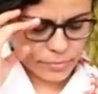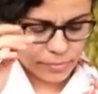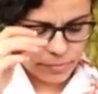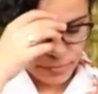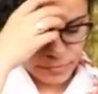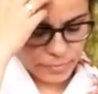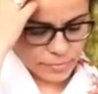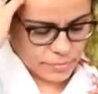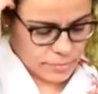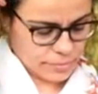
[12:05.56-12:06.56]

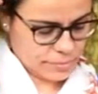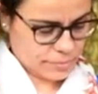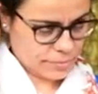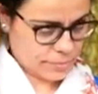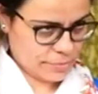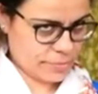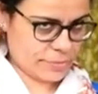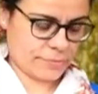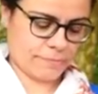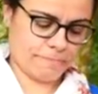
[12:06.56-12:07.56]

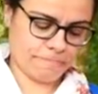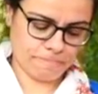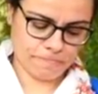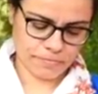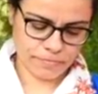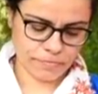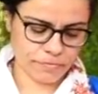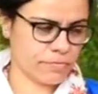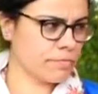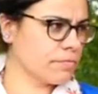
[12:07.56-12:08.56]

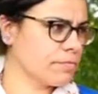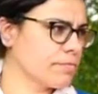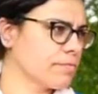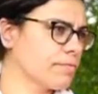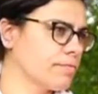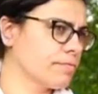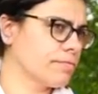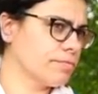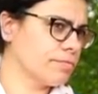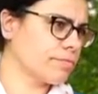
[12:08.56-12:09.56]

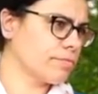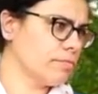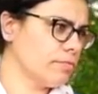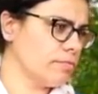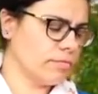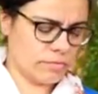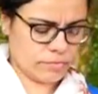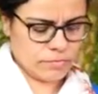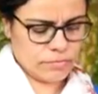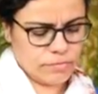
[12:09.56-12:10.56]

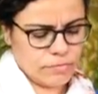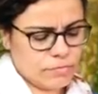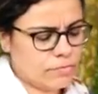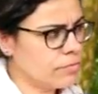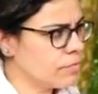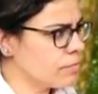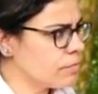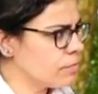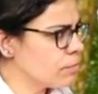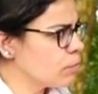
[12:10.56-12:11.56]

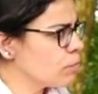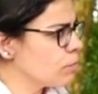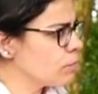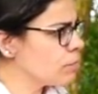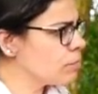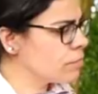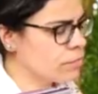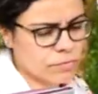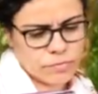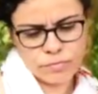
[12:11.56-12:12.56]

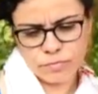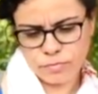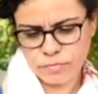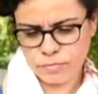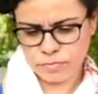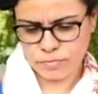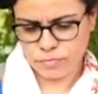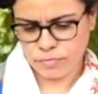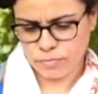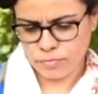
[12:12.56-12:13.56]
(silent)